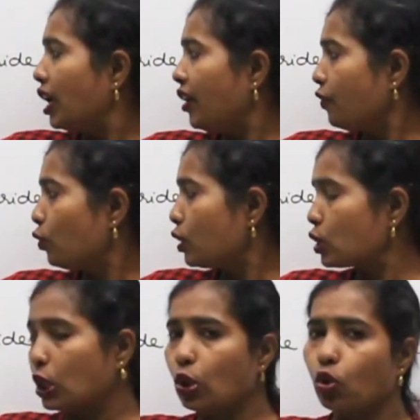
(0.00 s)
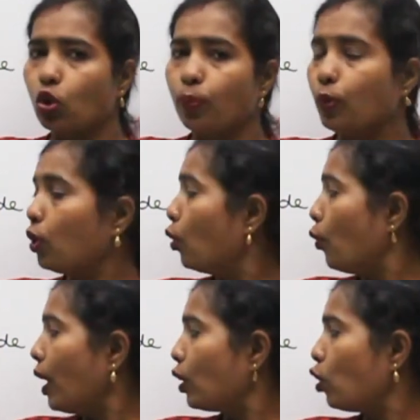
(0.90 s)
If to a CO group,
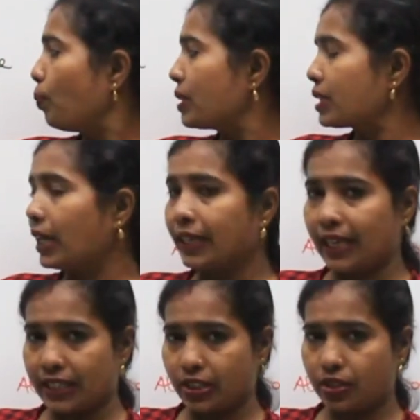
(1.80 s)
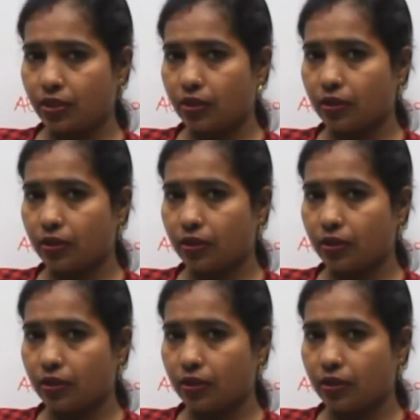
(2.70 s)
OR group is attached,